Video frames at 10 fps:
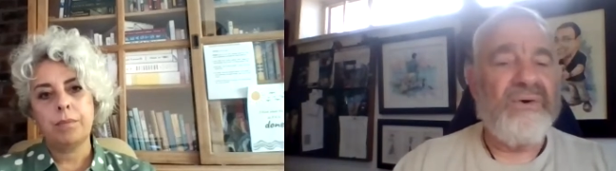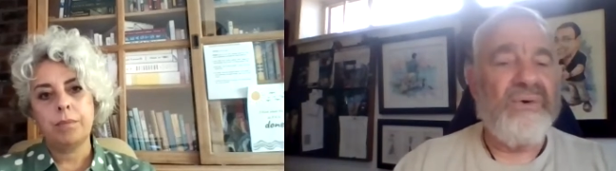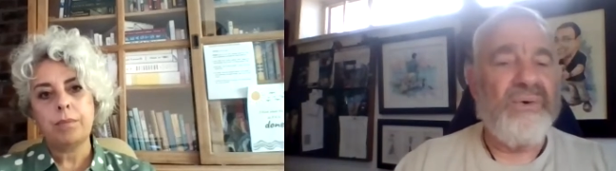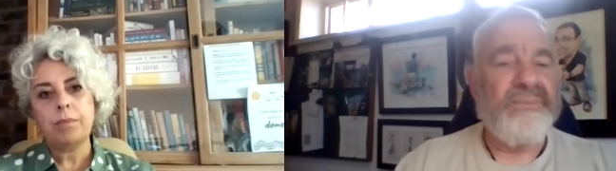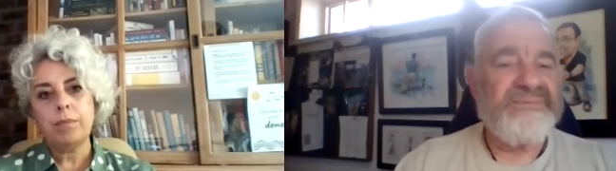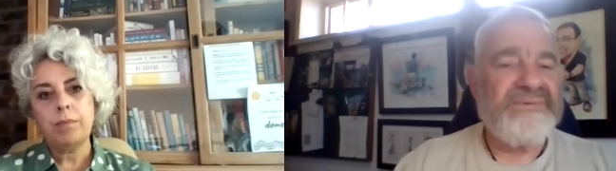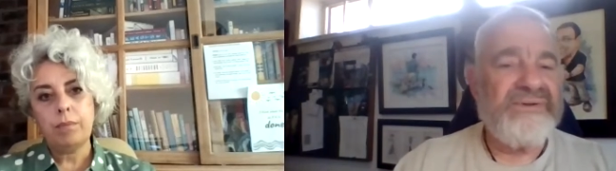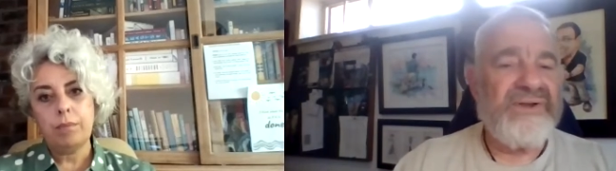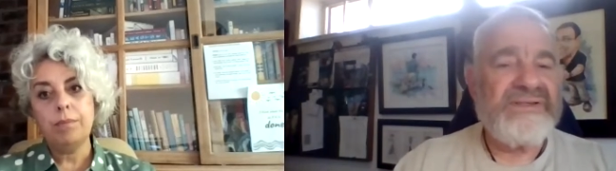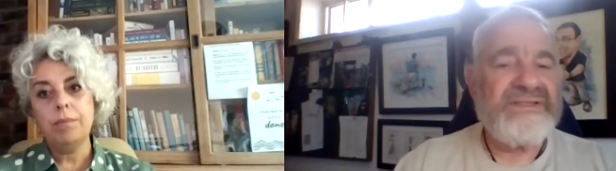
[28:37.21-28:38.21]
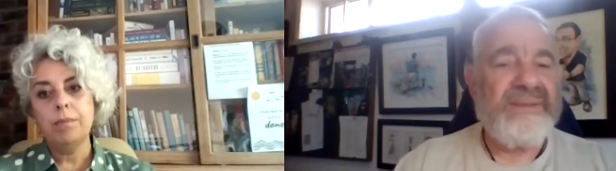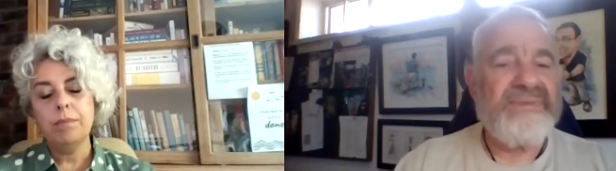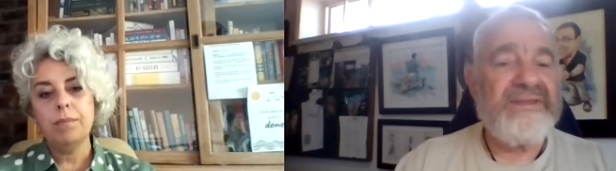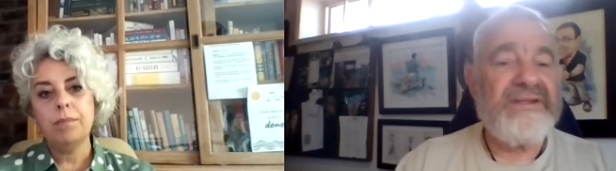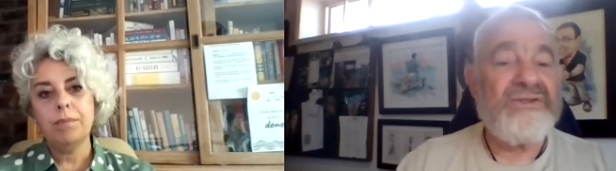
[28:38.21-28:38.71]
Speaker 1: or you know,
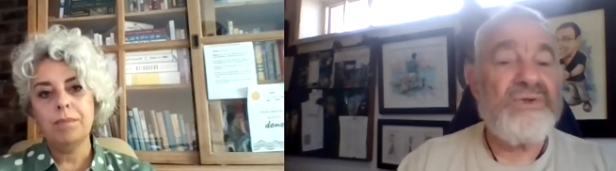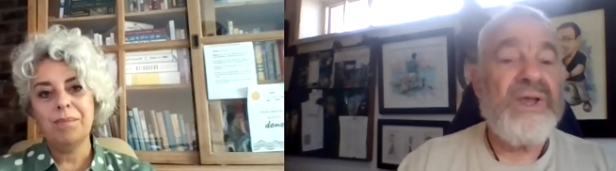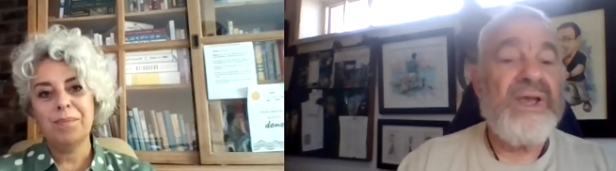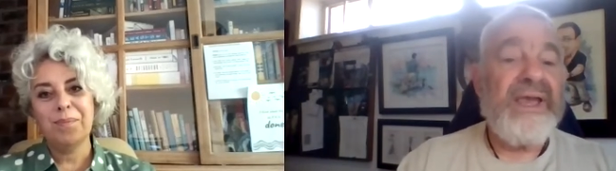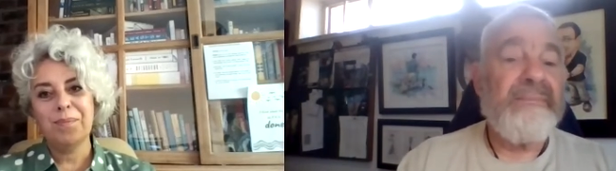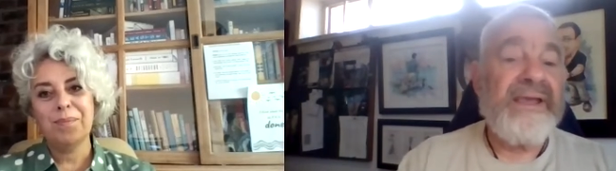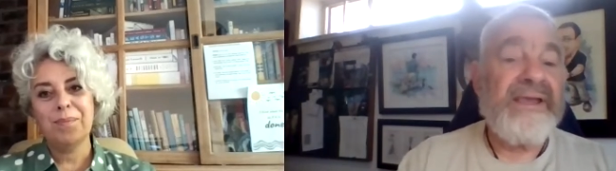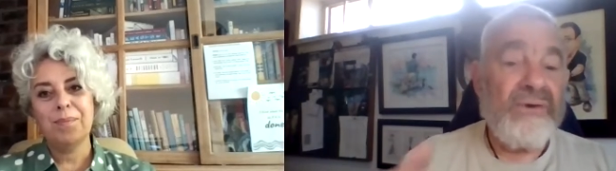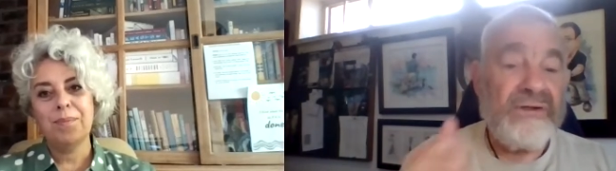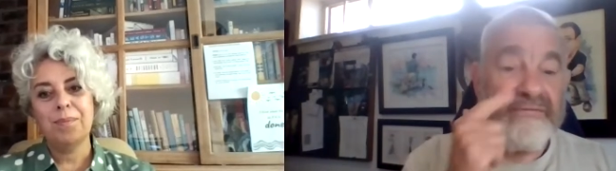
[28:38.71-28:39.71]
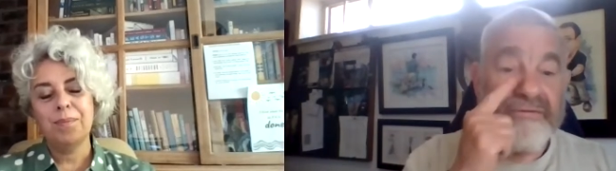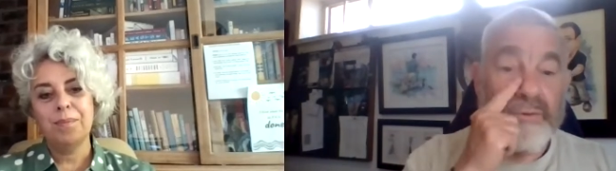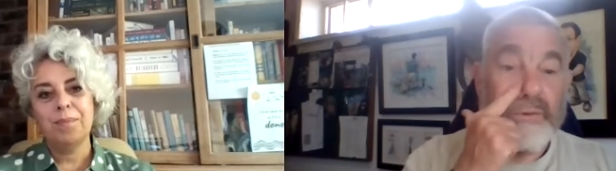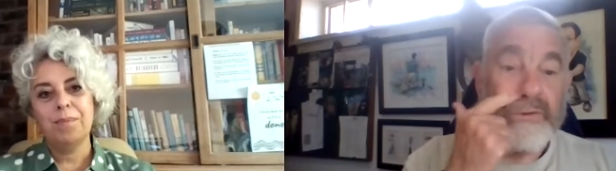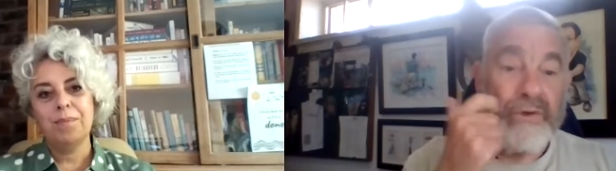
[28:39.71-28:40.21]
something that you may not have
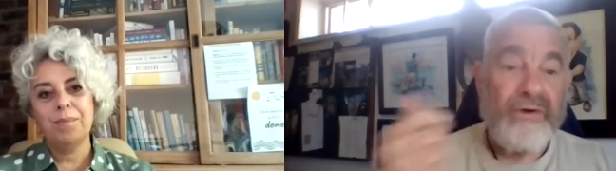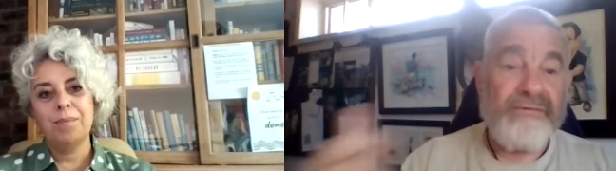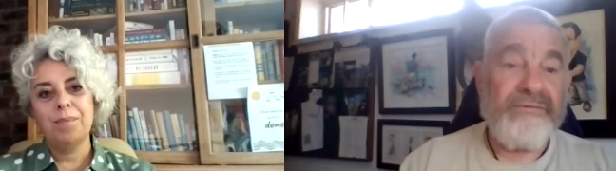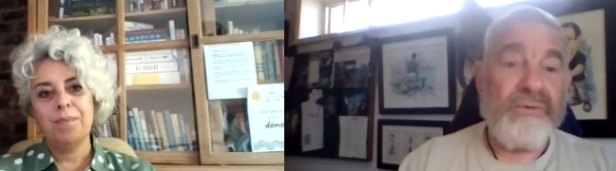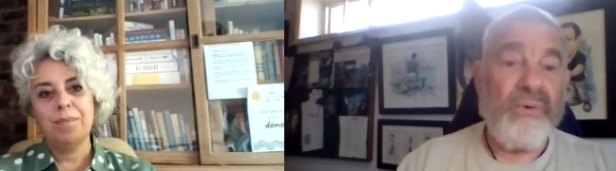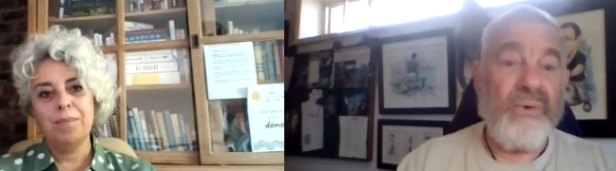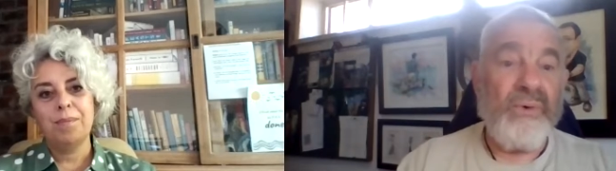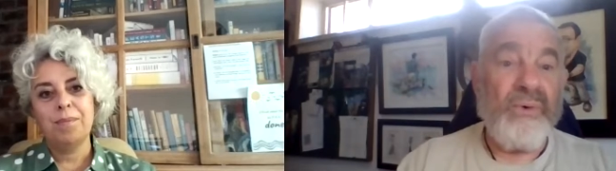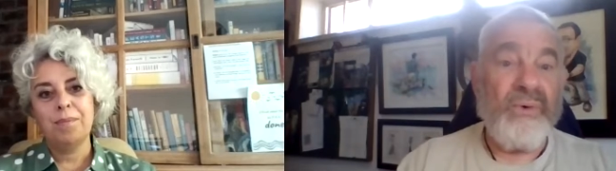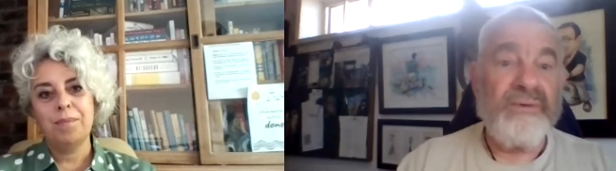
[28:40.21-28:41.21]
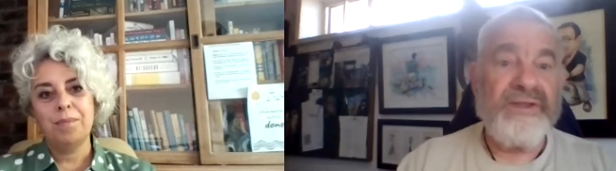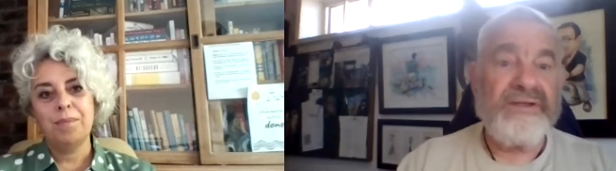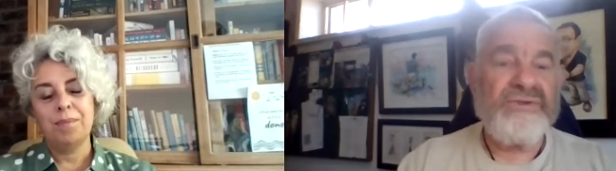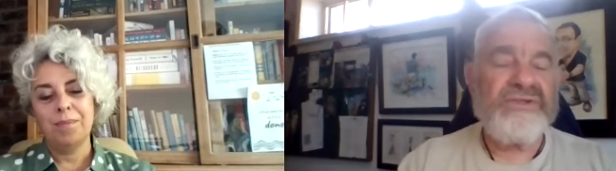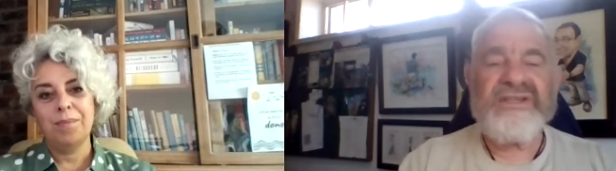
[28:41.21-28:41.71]
thought of or
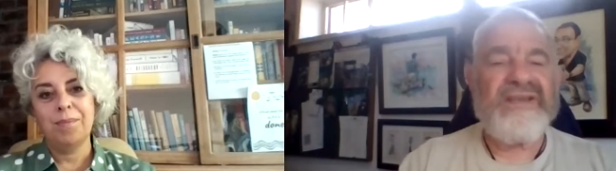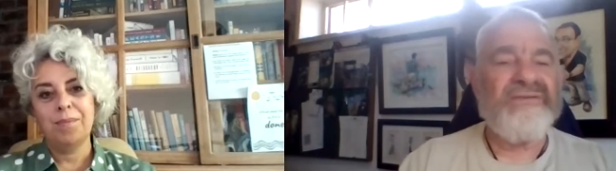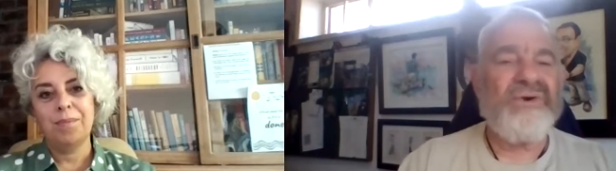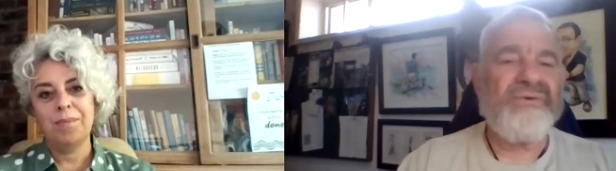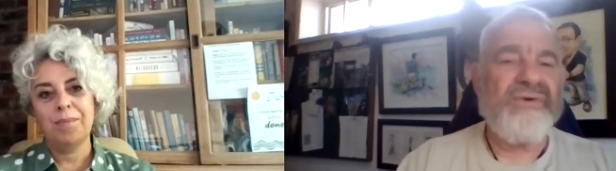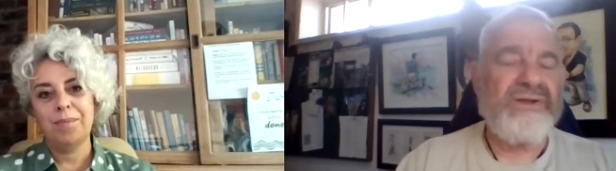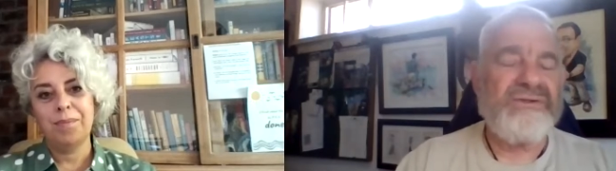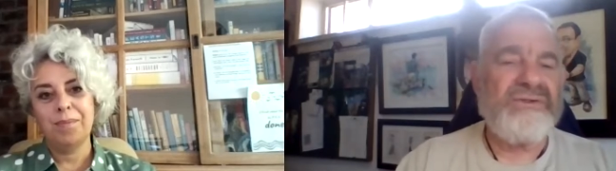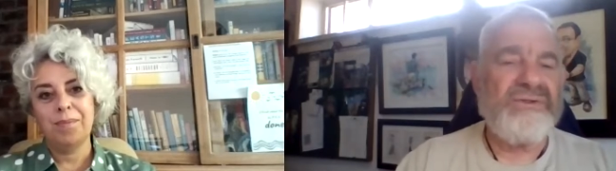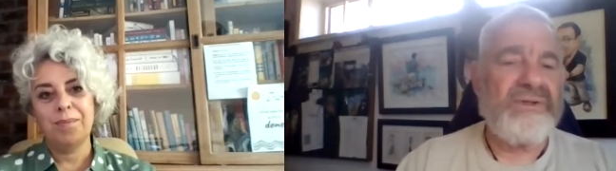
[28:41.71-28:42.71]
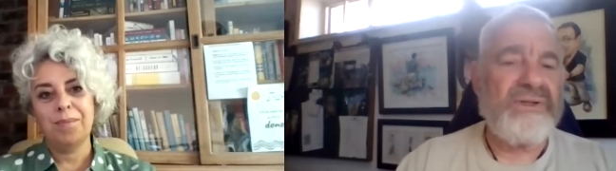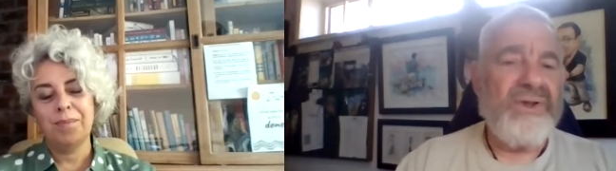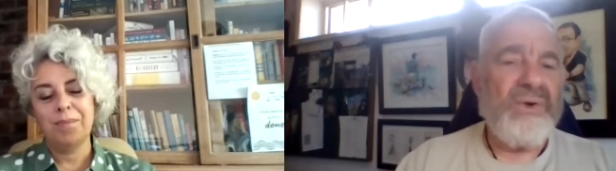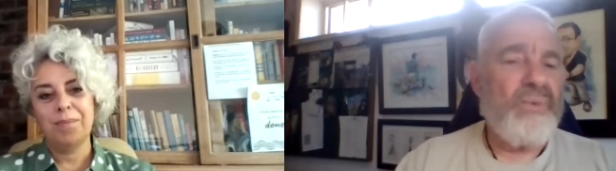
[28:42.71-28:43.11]
that you just haven't got around to doing.